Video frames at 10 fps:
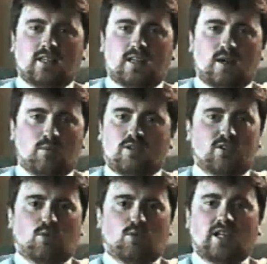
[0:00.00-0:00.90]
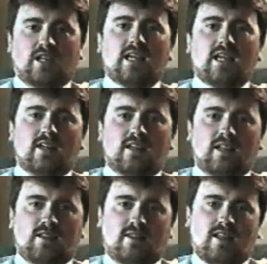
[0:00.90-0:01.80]
And we just weren't getting it,
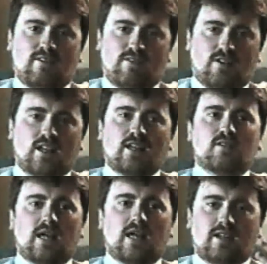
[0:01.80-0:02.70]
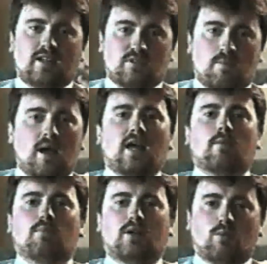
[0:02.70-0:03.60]
and they finally explained that it was a
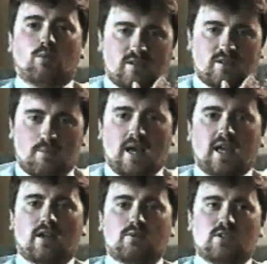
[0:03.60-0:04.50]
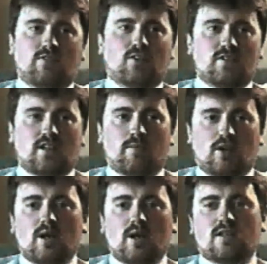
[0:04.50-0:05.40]
Mac, but it wasn't a Mac. It was the first time the
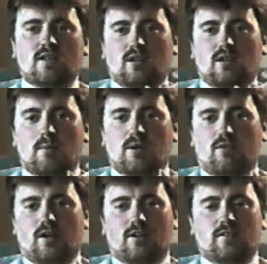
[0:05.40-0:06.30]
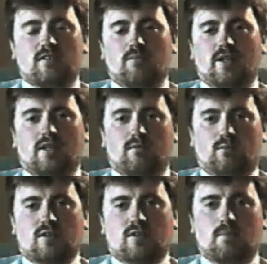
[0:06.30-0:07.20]
OS had come up and run on something that
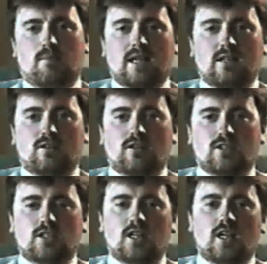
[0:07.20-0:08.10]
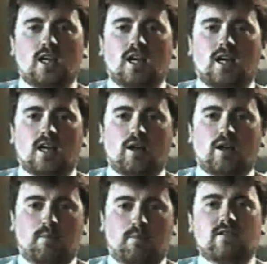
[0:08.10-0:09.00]
wasn't a Macintosh.
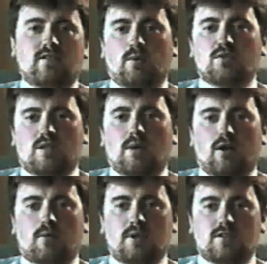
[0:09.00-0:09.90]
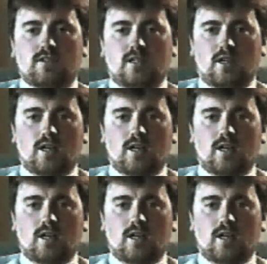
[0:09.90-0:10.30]
And basically it was the PowerPC.